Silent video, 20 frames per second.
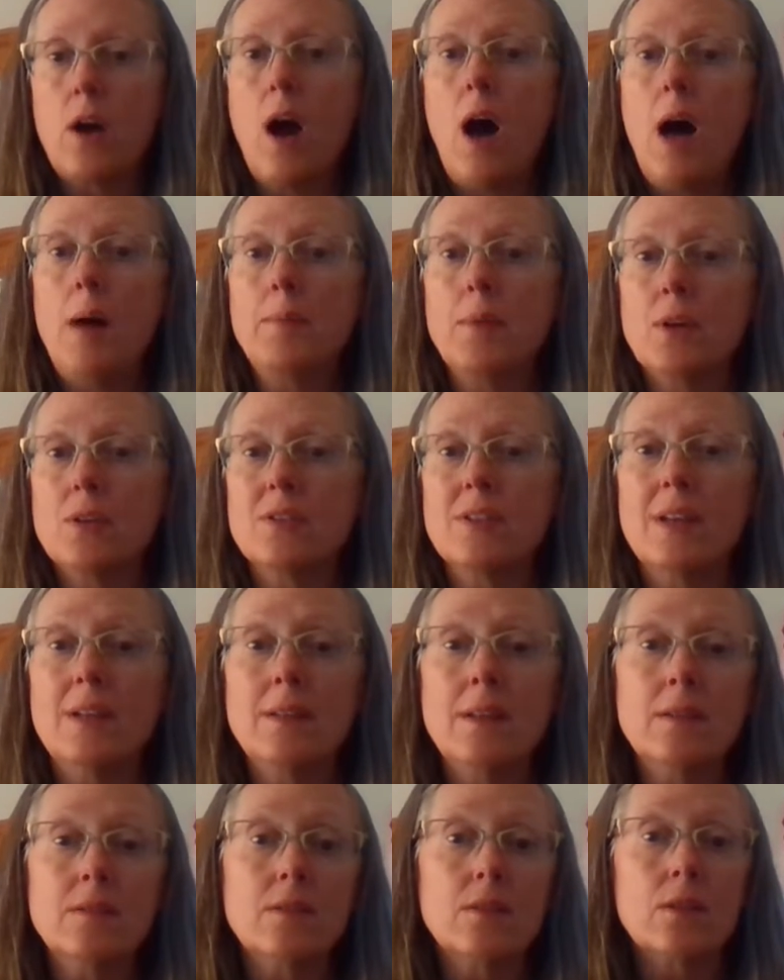commerce,
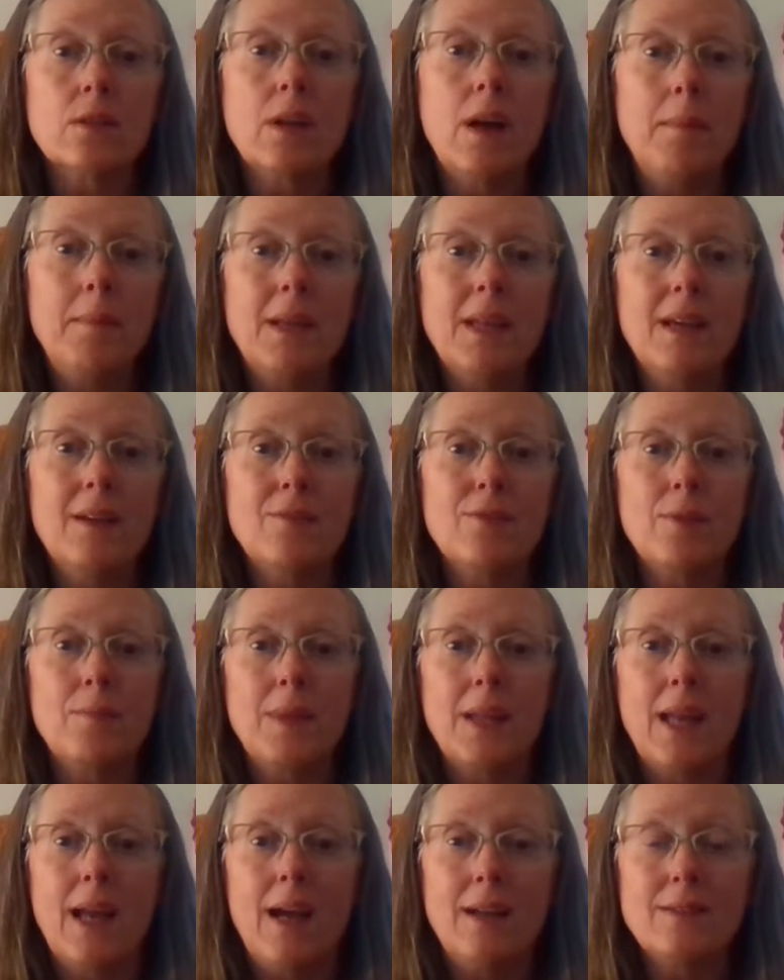unless they're coming in
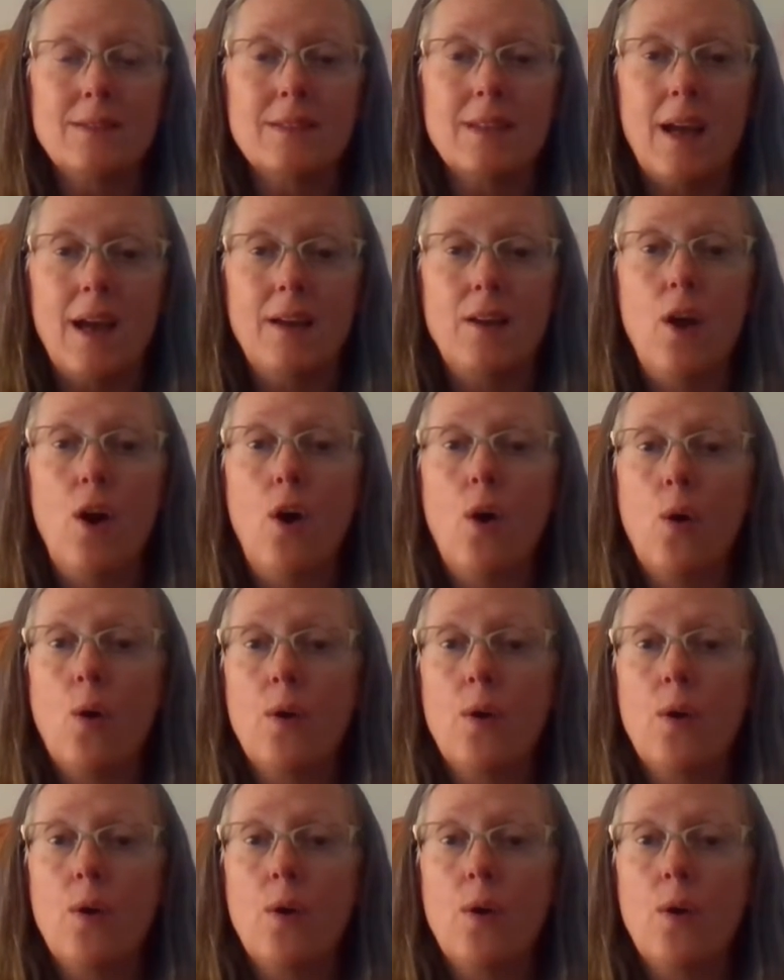from the outside,